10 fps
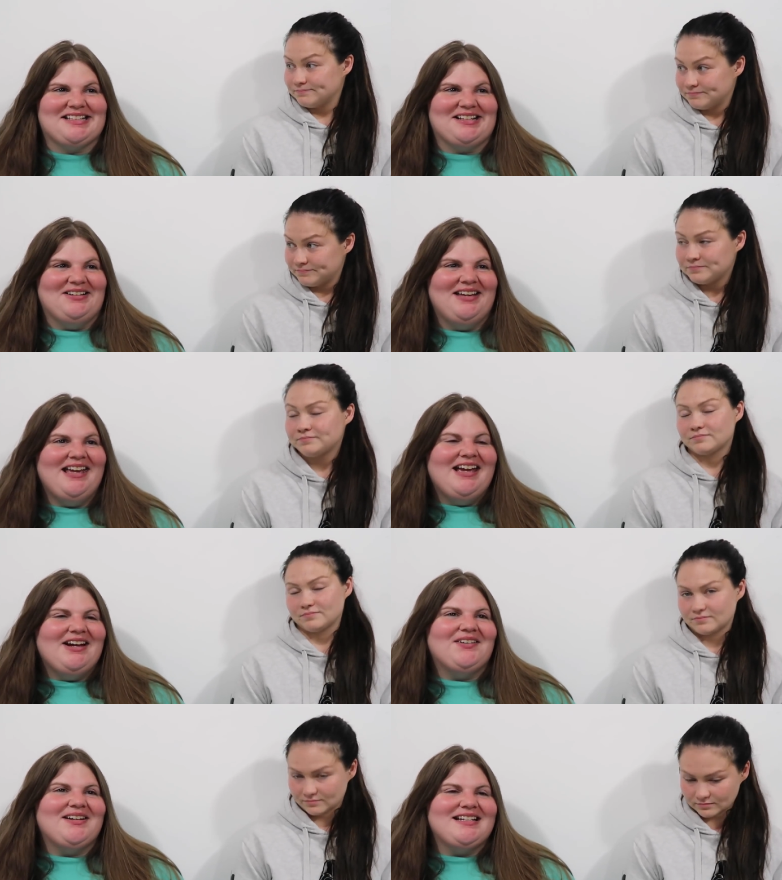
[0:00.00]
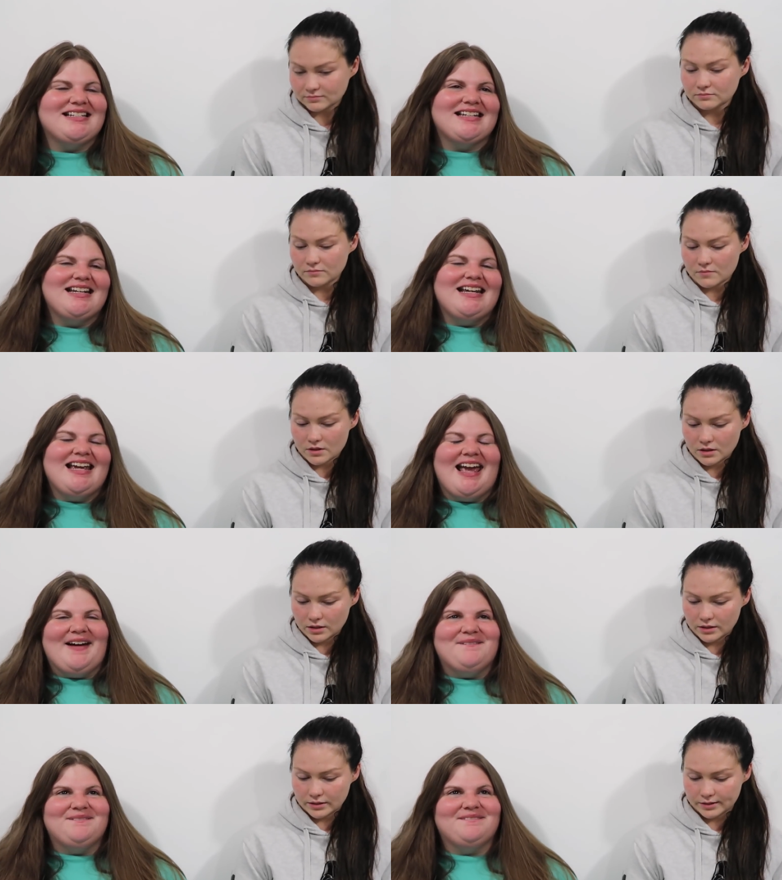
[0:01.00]
Speaker 1: Mm -hmm. Which,
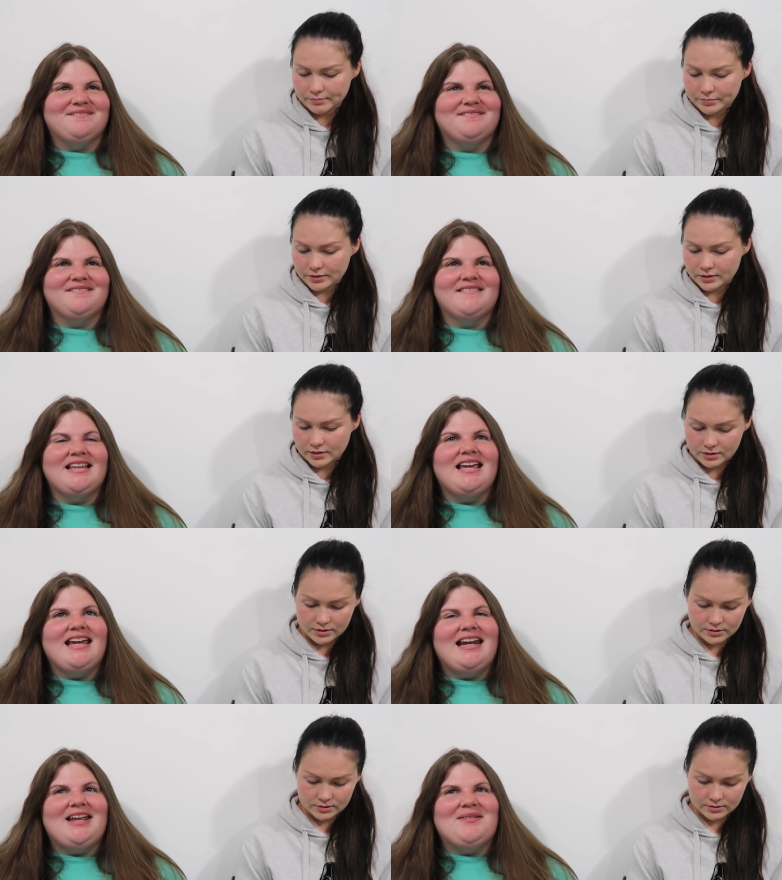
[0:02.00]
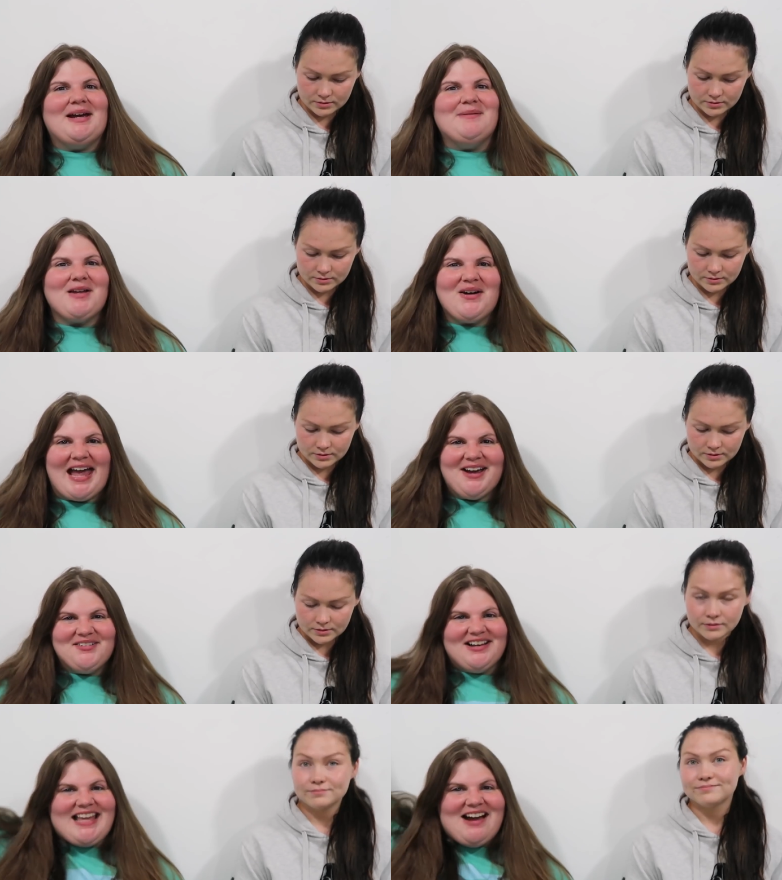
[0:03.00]
yeah. Yep. Anyway, okay,
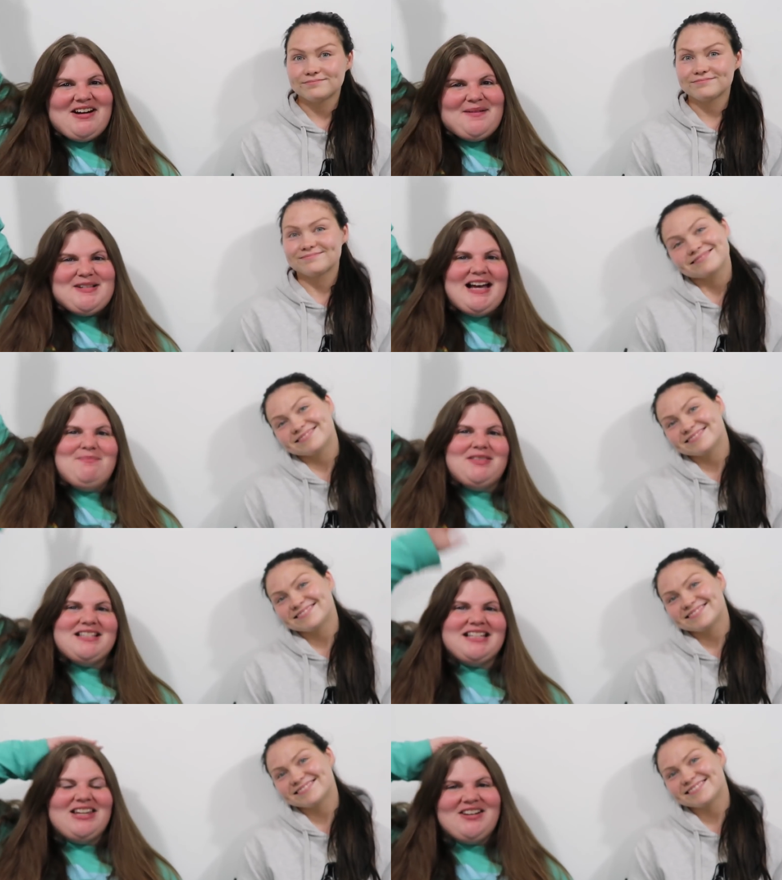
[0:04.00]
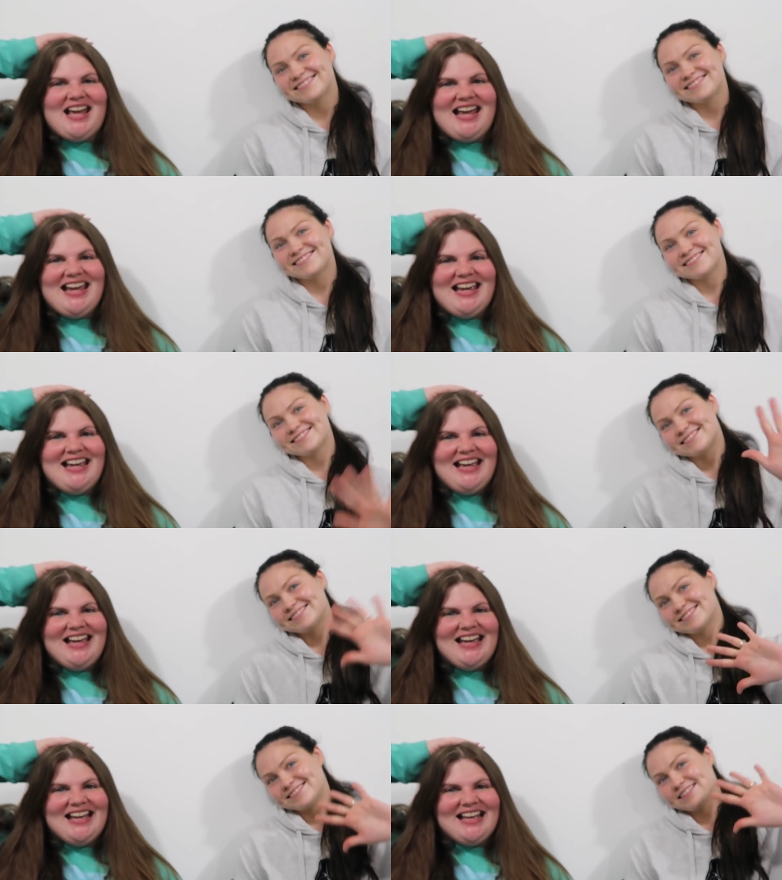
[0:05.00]
well that wraps up this Q&A.
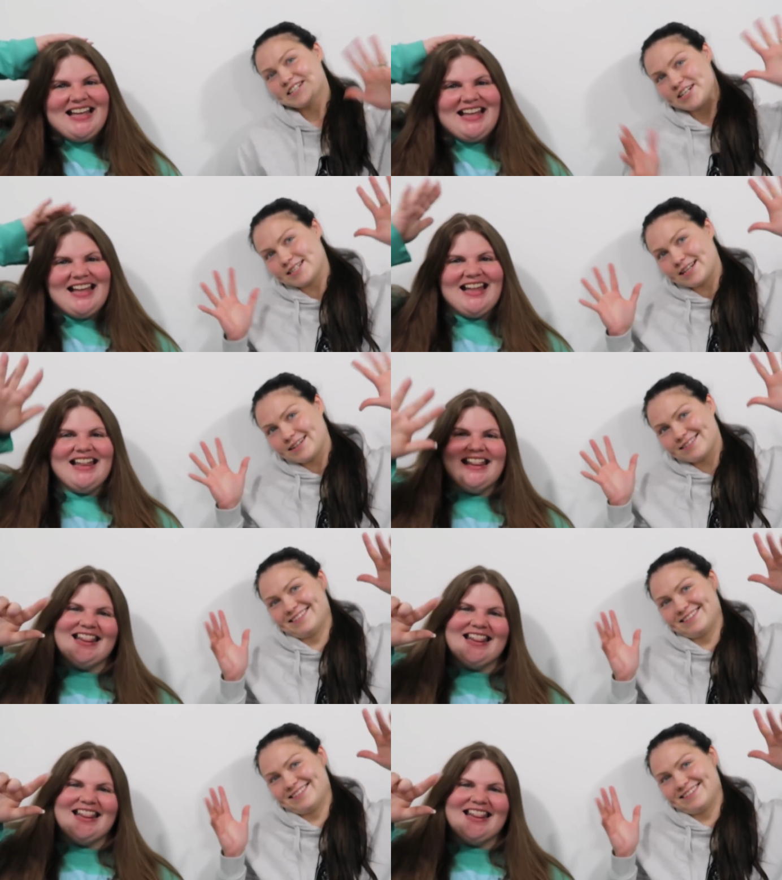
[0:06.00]
Jesse.